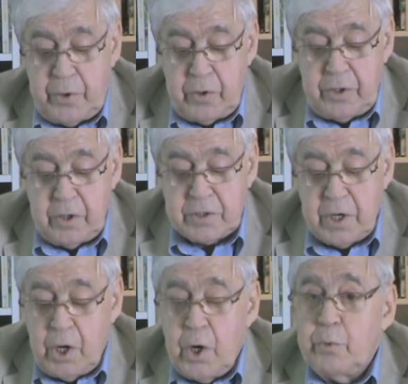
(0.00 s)
products
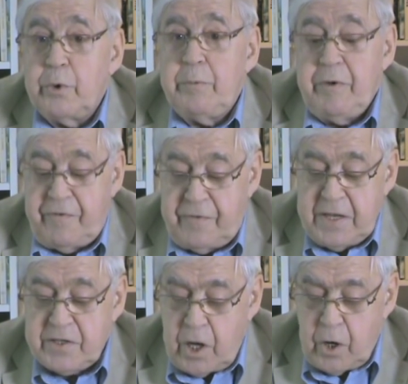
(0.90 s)
would be
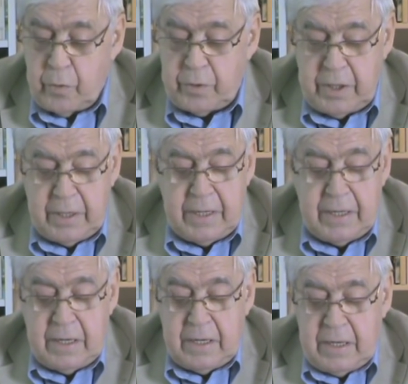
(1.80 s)
phased out
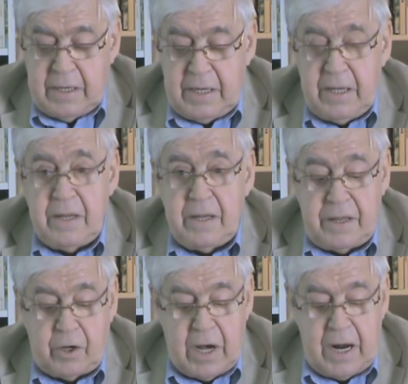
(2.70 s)
in
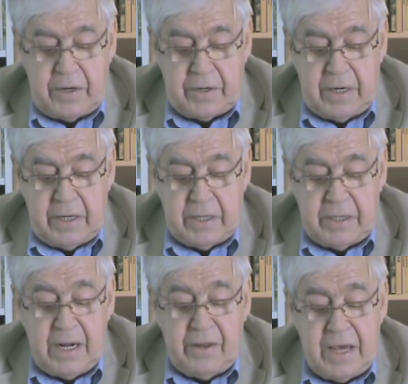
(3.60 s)
the country
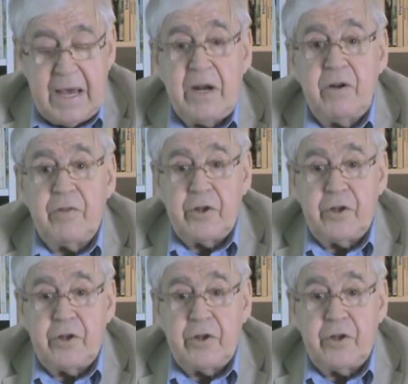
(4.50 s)
till the end of